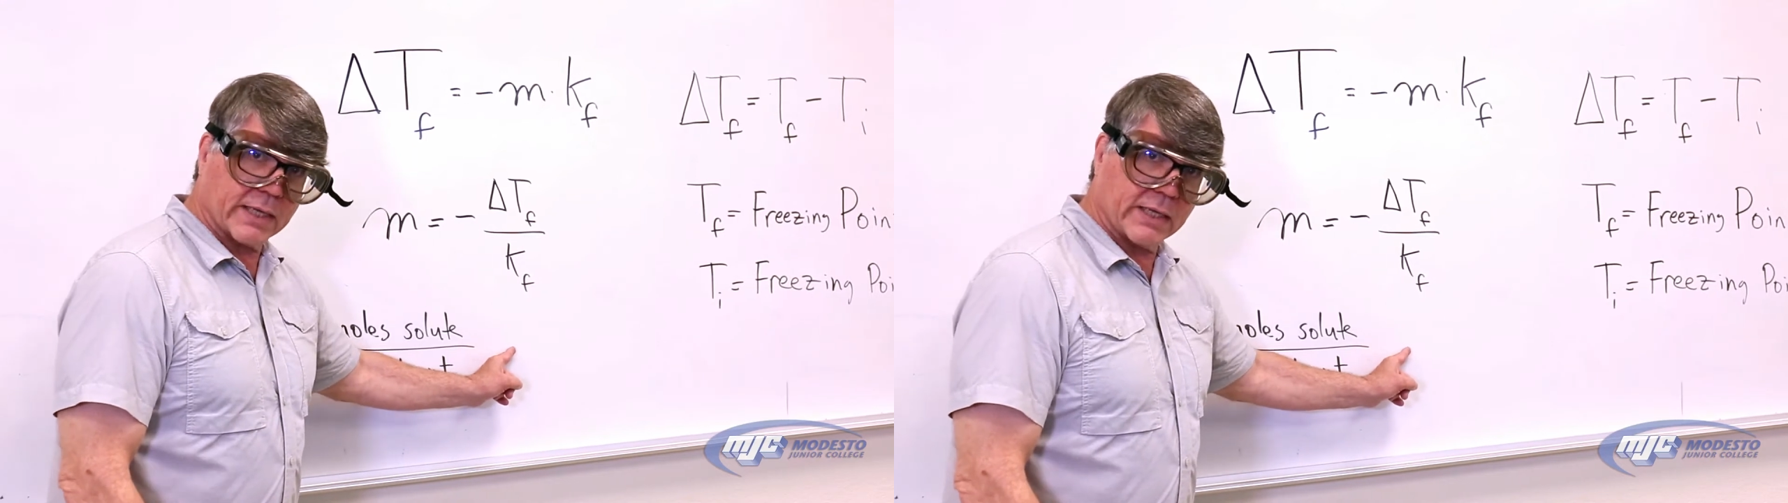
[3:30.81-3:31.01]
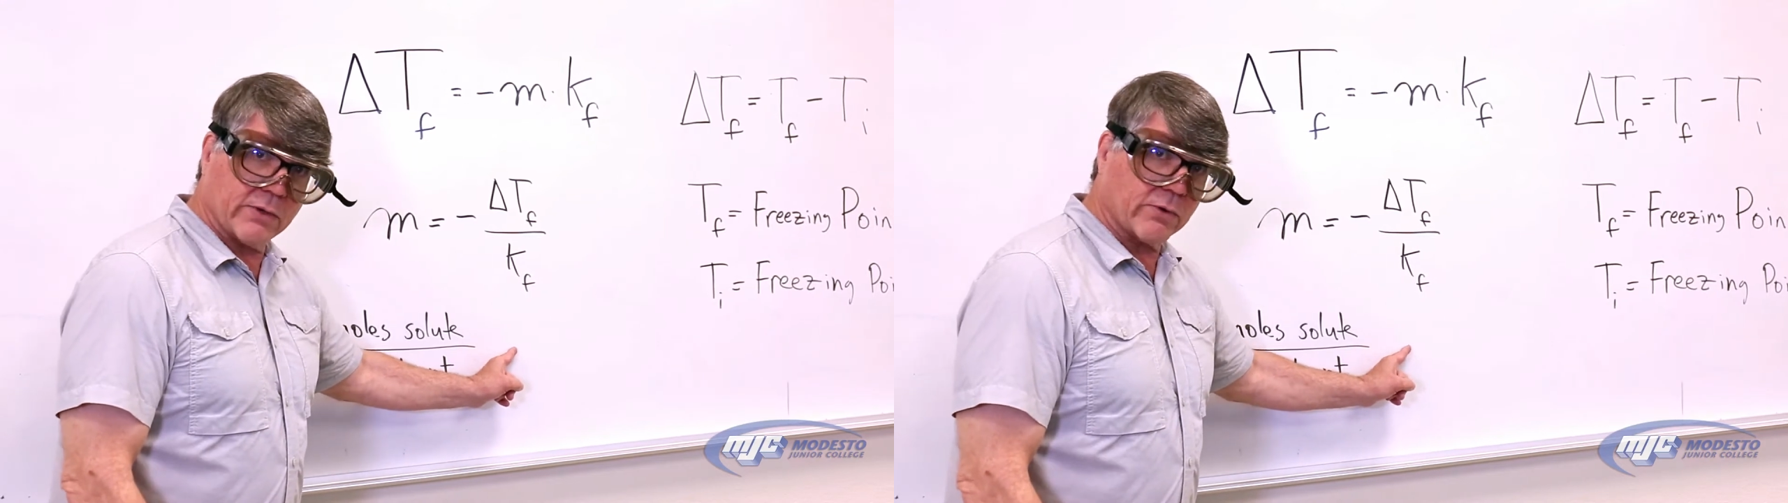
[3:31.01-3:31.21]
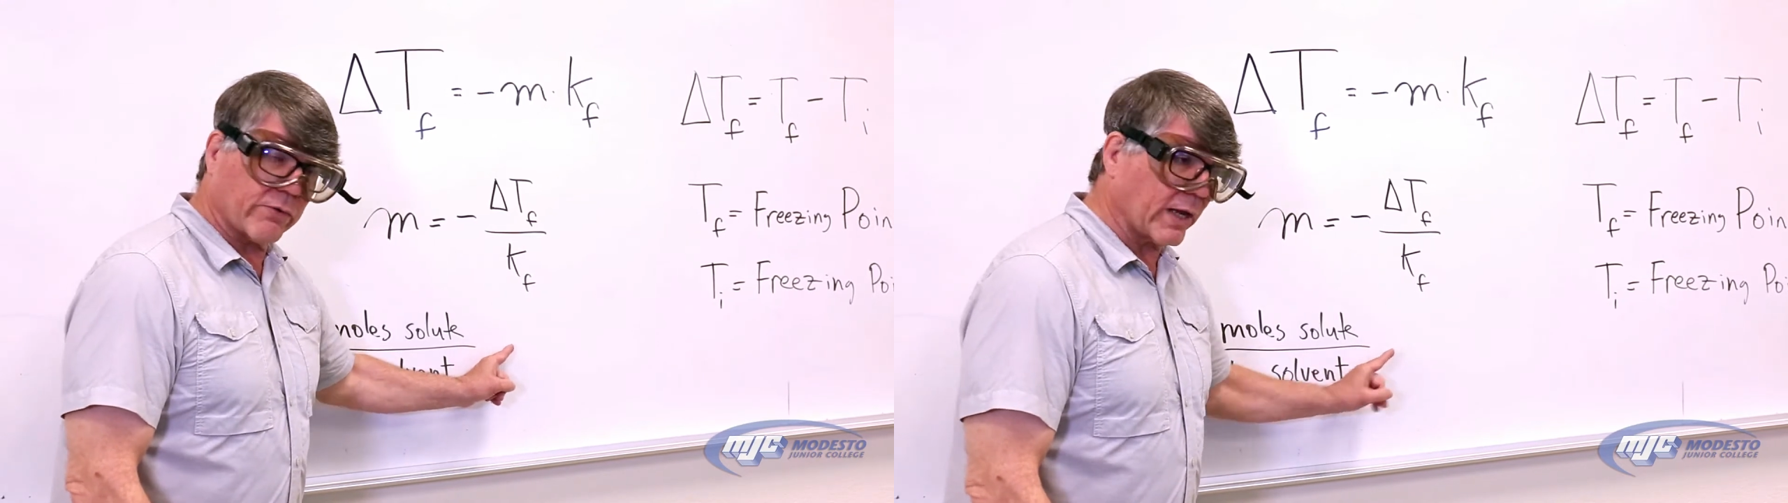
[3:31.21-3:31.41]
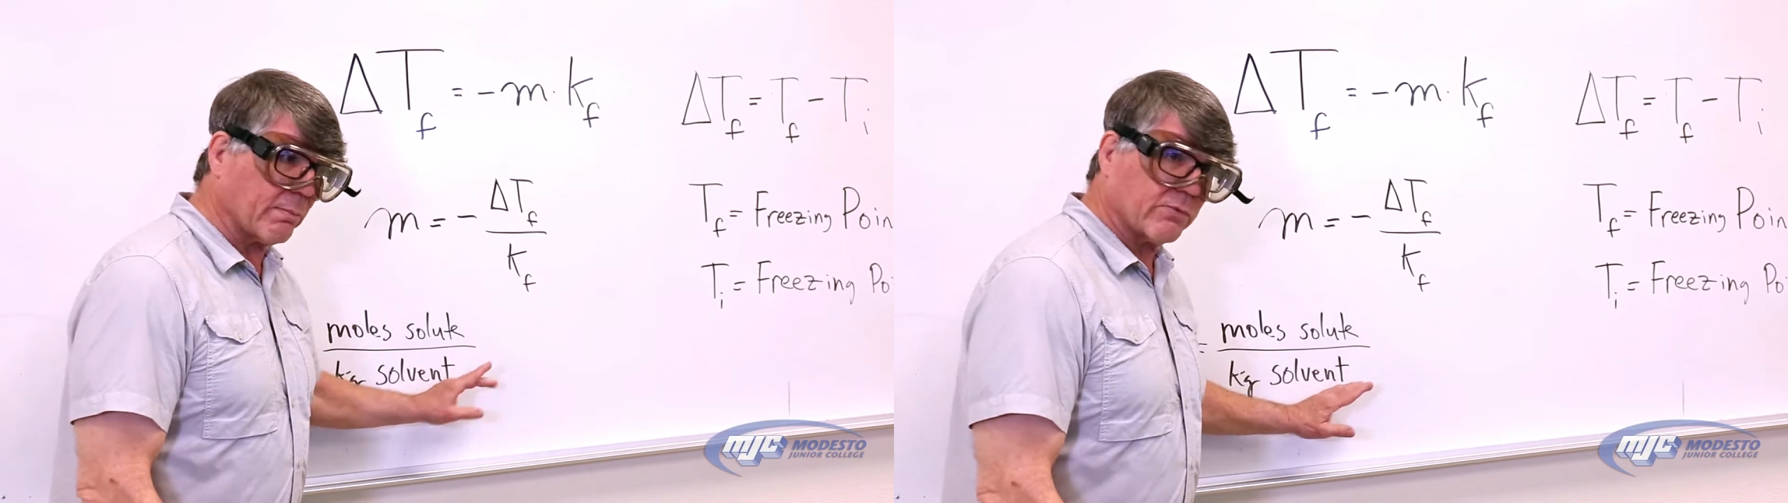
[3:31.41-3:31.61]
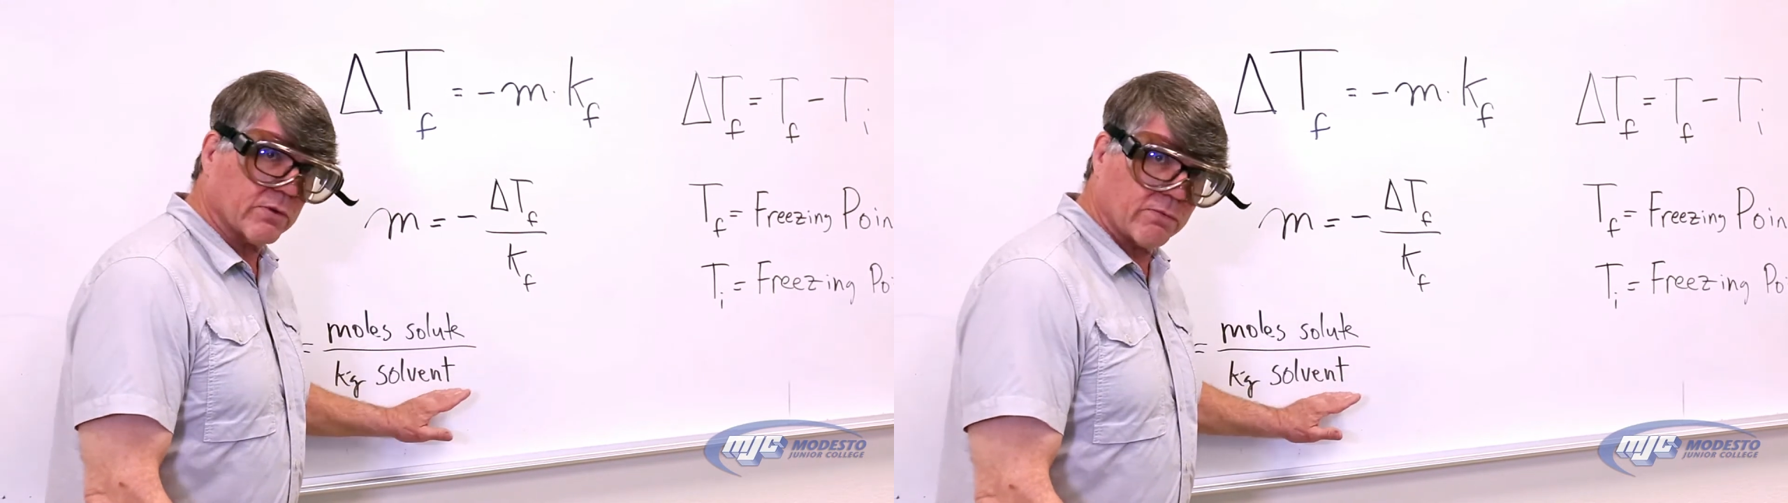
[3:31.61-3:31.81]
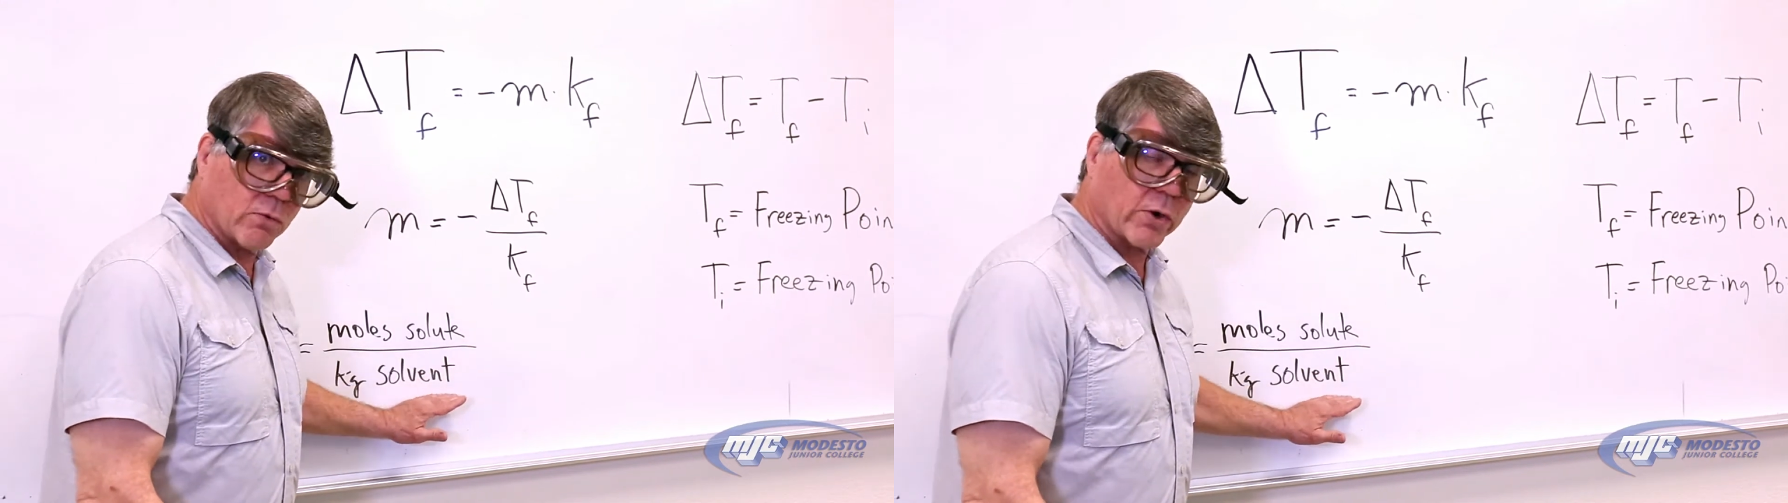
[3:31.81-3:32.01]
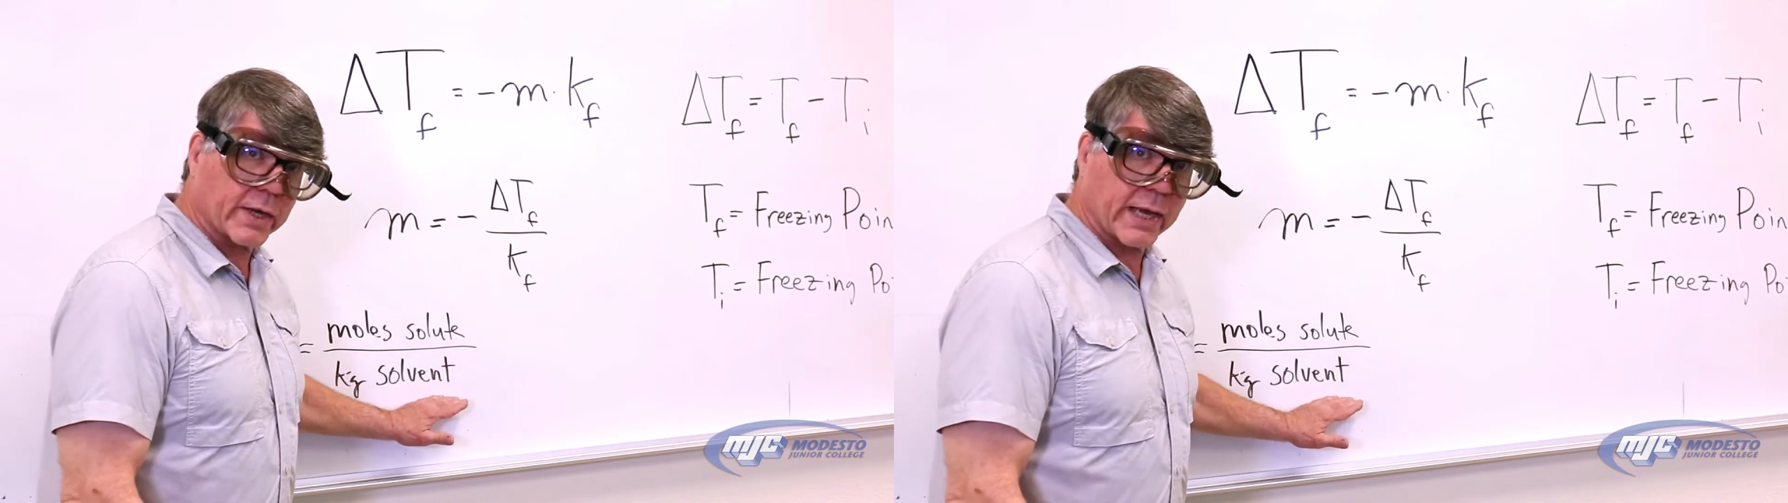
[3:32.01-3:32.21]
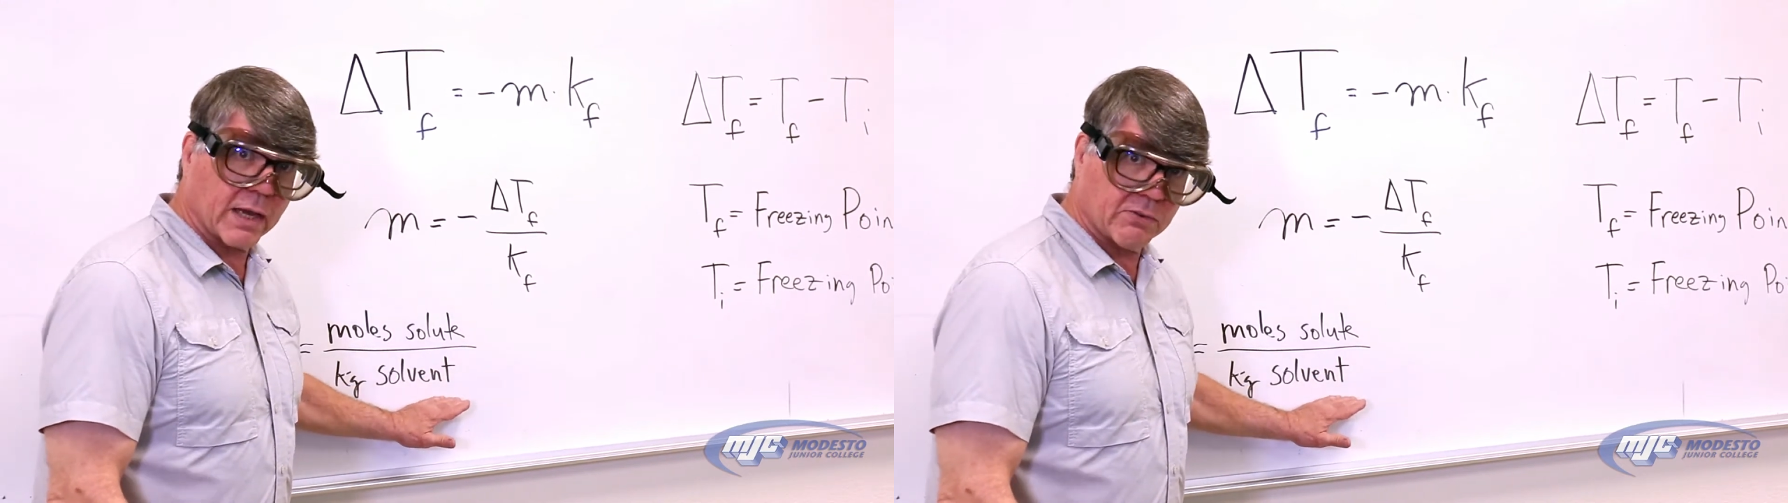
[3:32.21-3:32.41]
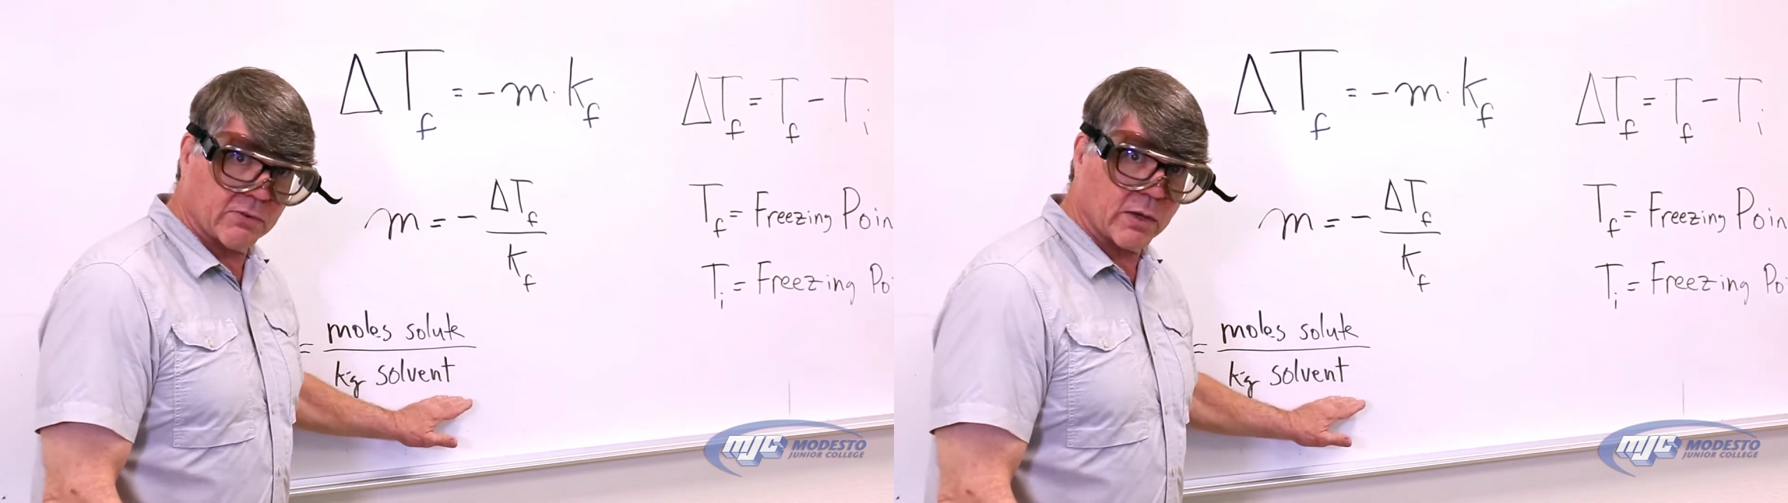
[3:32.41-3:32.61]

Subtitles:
kilograms of lauric acid